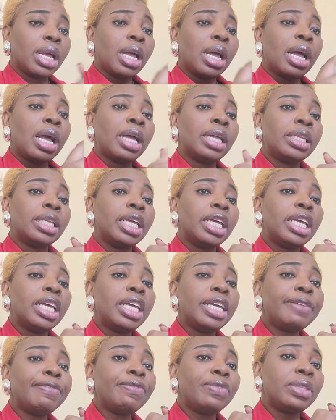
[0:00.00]
And
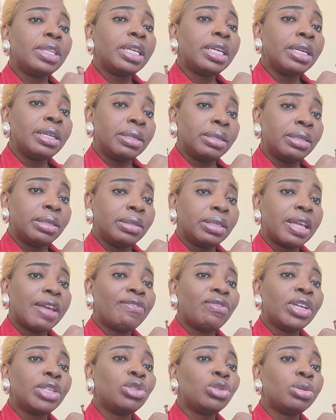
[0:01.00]
if this
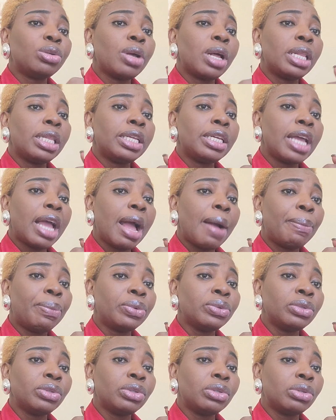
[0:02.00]
eventually
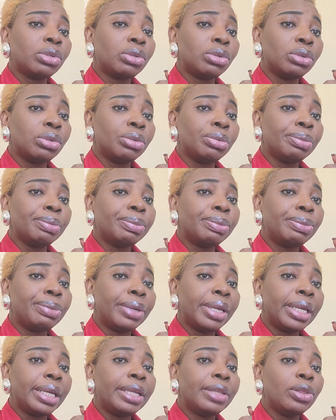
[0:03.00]
happens to
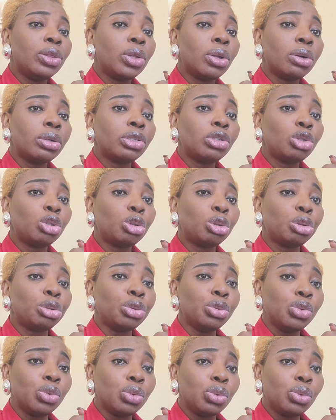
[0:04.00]
be not
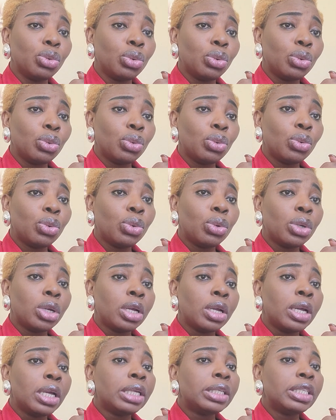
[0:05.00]
true,
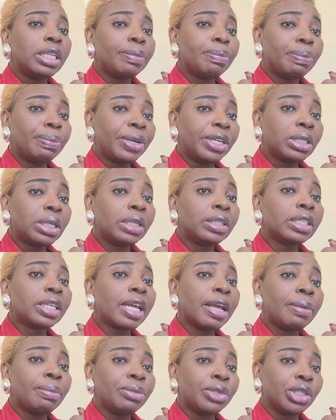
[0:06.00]
the patient
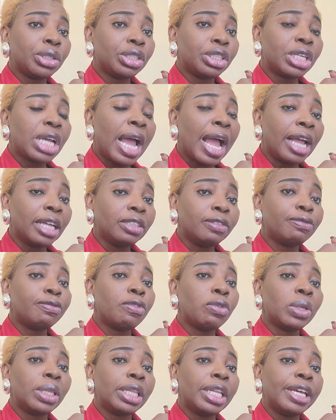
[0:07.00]
can be charged
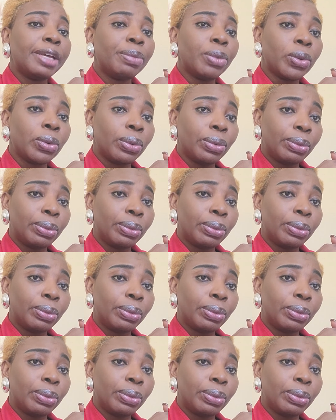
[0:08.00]
for labor.